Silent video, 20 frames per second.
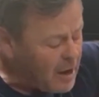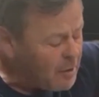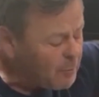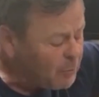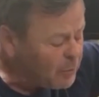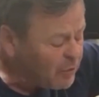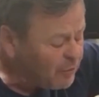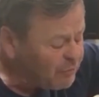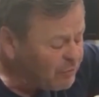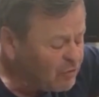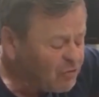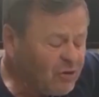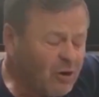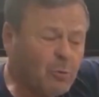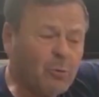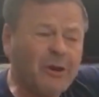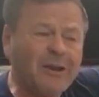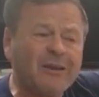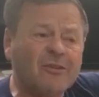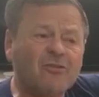But obviously
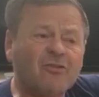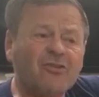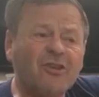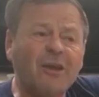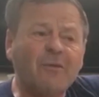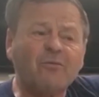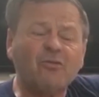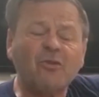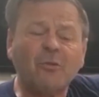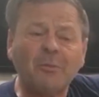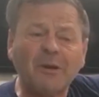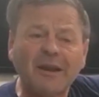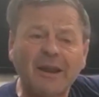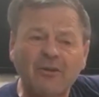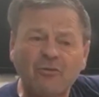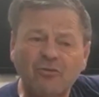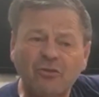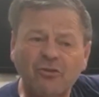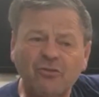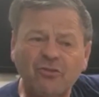we can save some
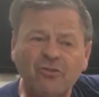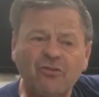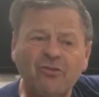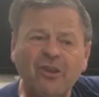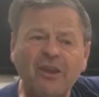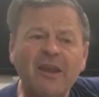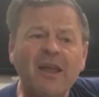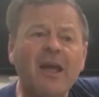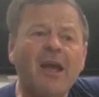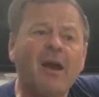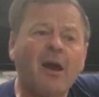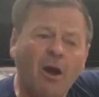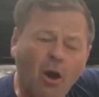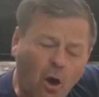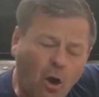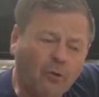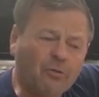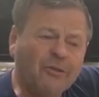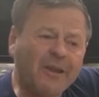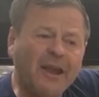electricity
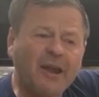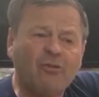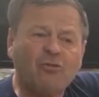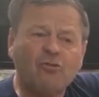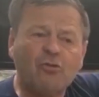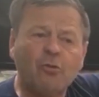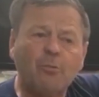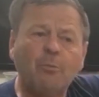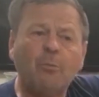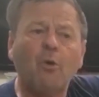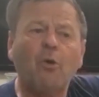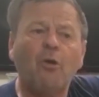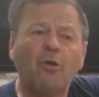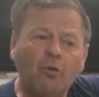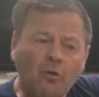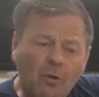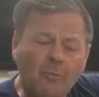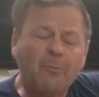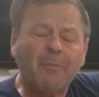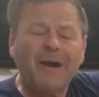on the actual
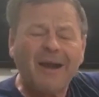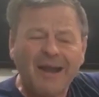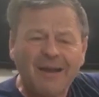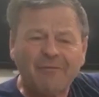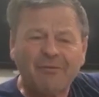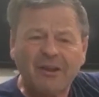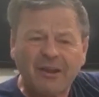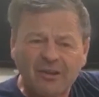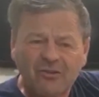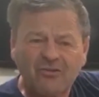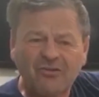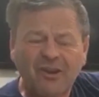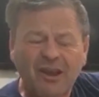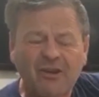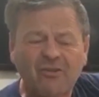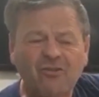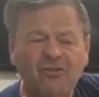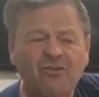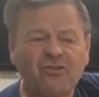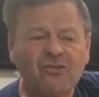boil by having it
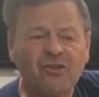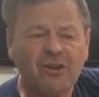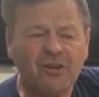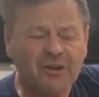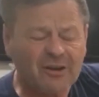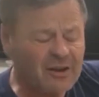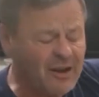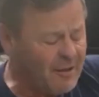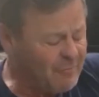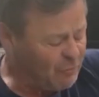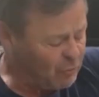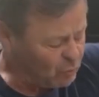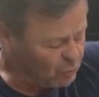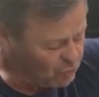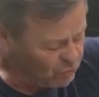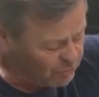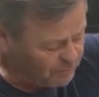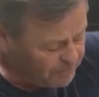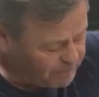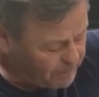set to certain
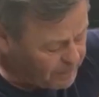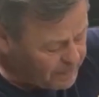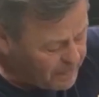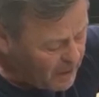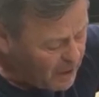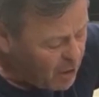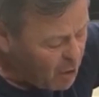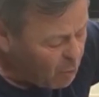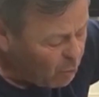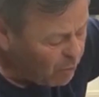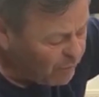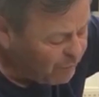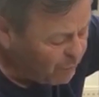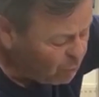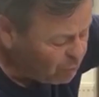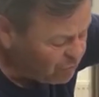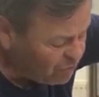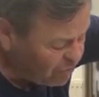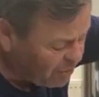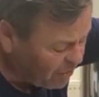levels. We've
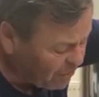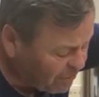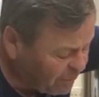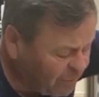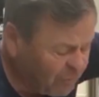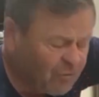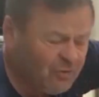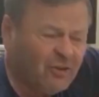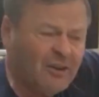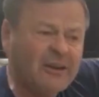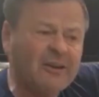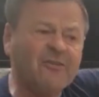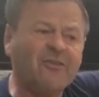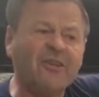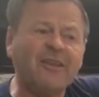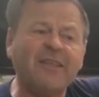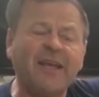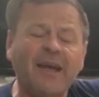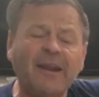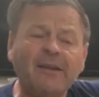also got the
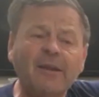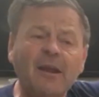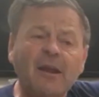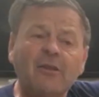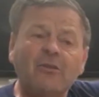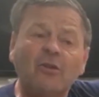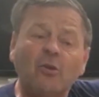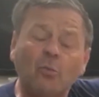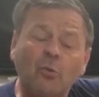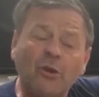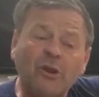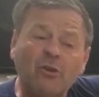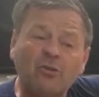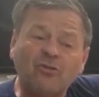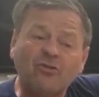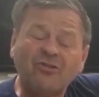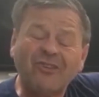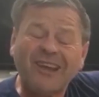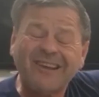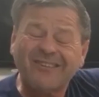facility then that we could
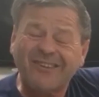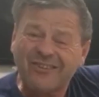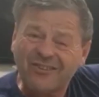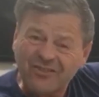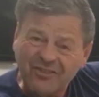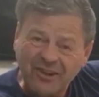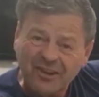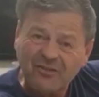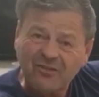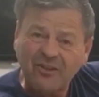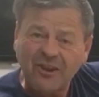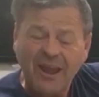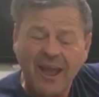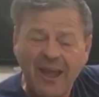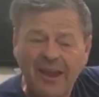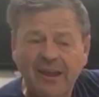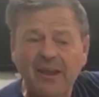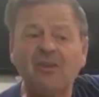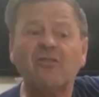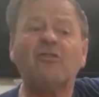set at
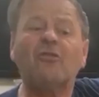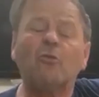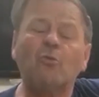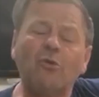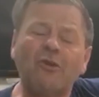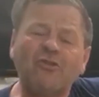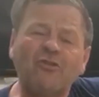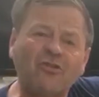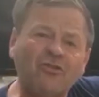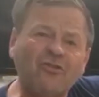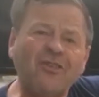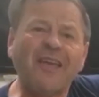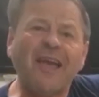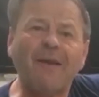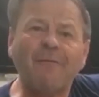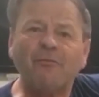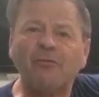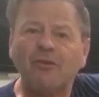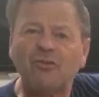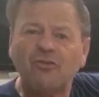68, which is the
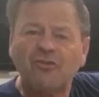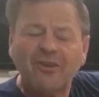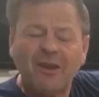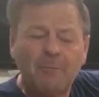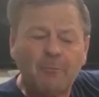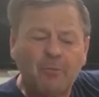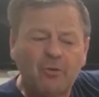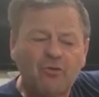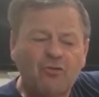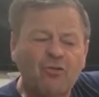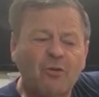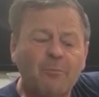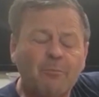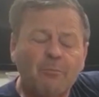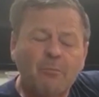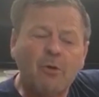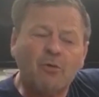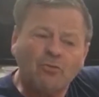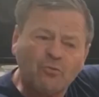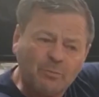average temperature
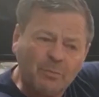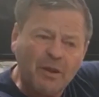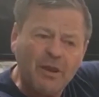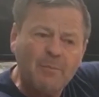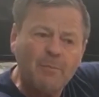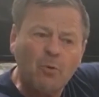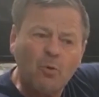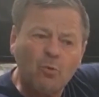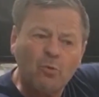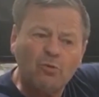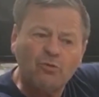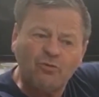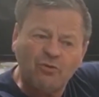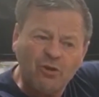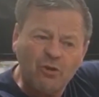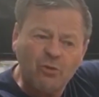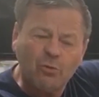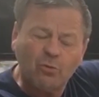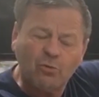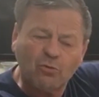most people would
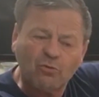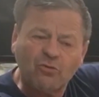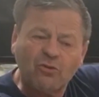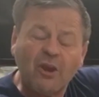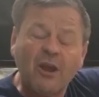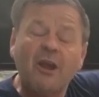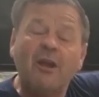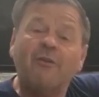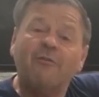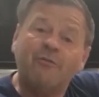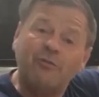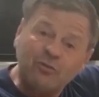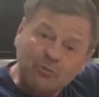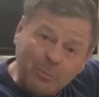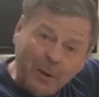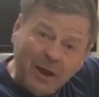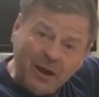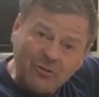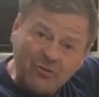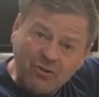use for
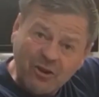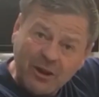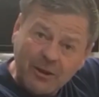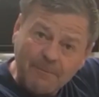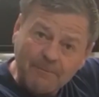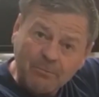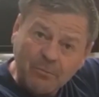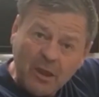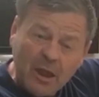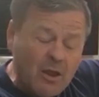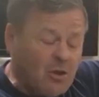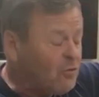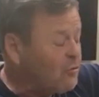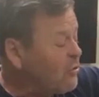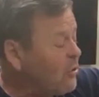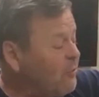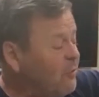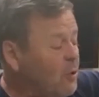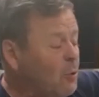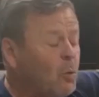sparging. So
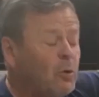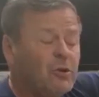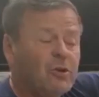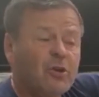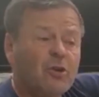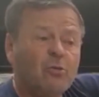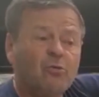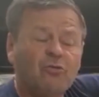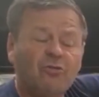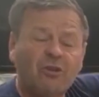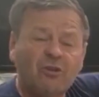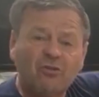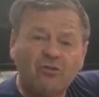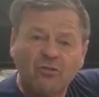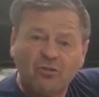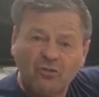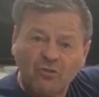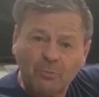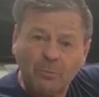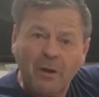if you want to use this
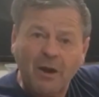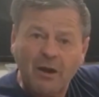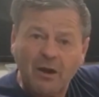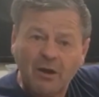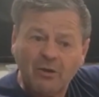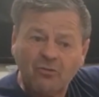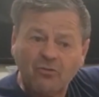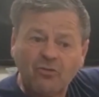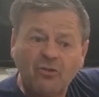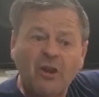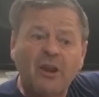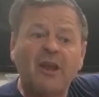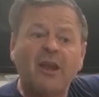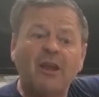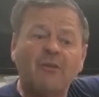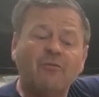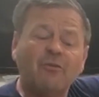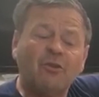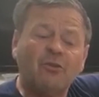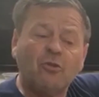to sparge,
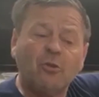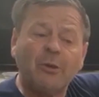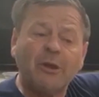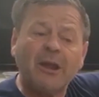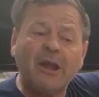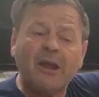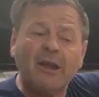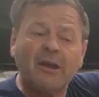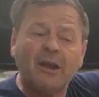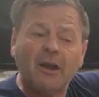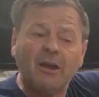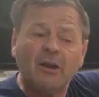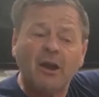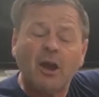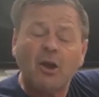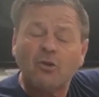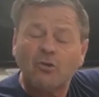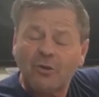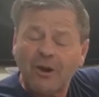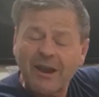if you're doing
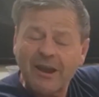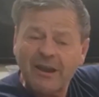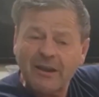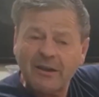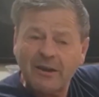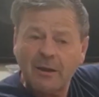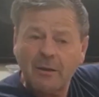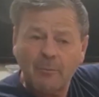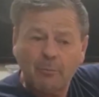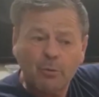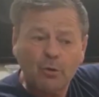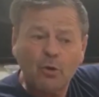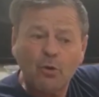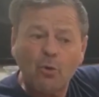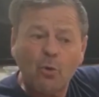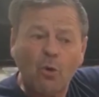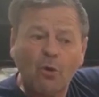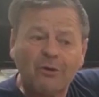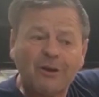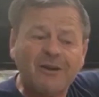a grain brew
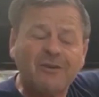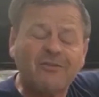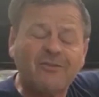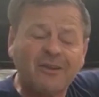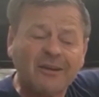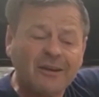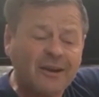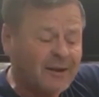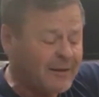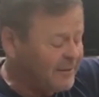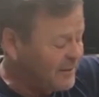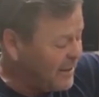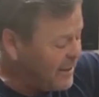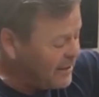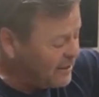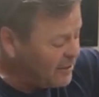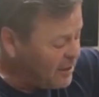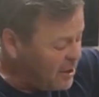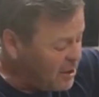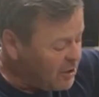or anything like
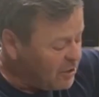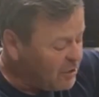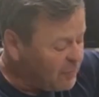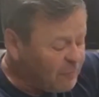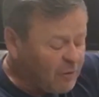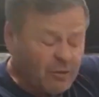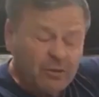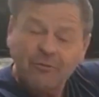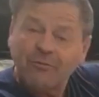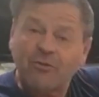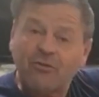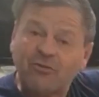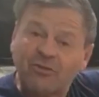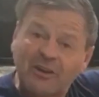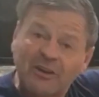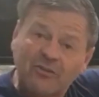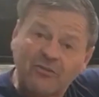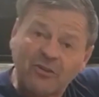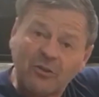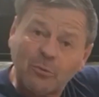that, you've got the
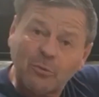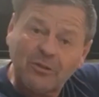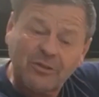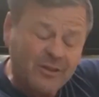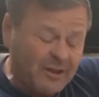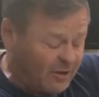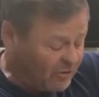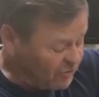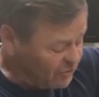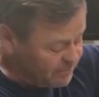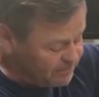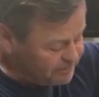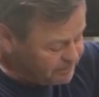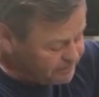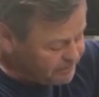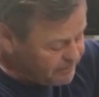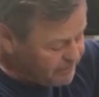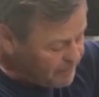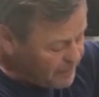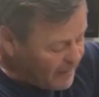facility with this.
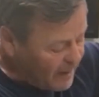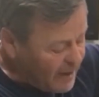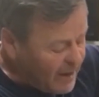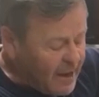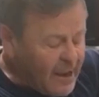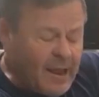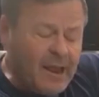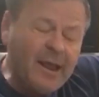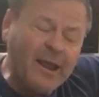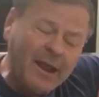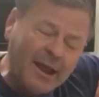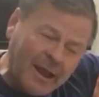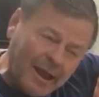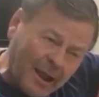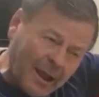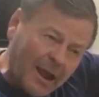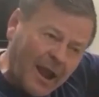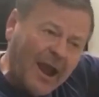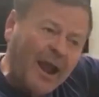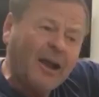
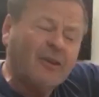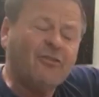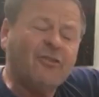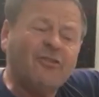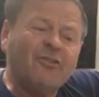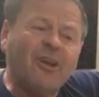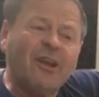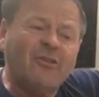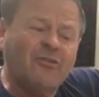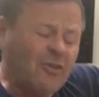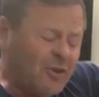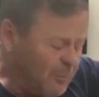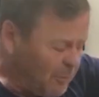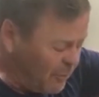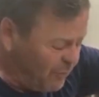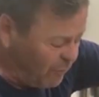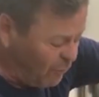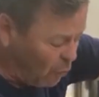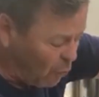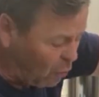As I said to you
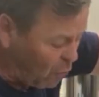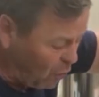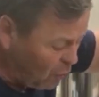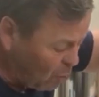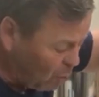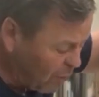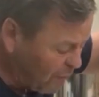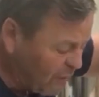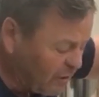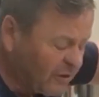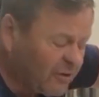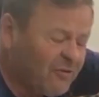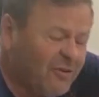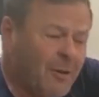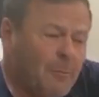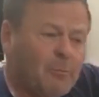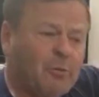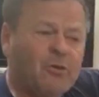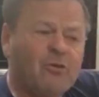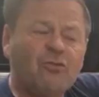before, we've got a
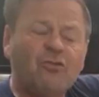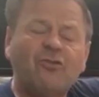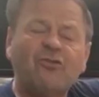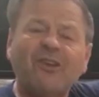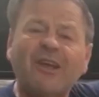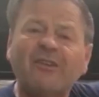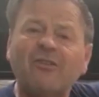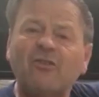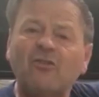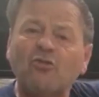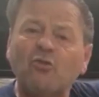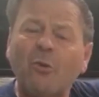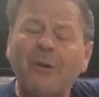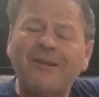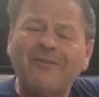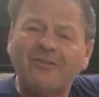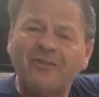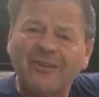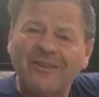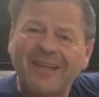temperature set at
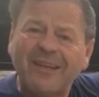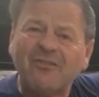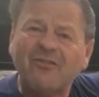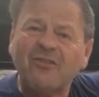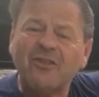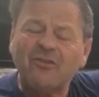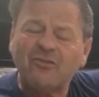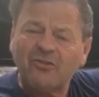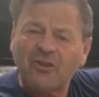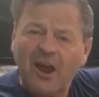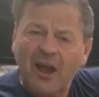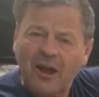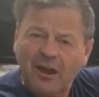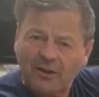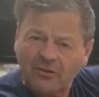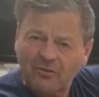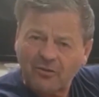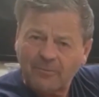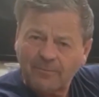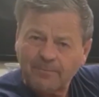20, that's the
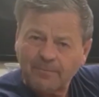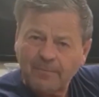start.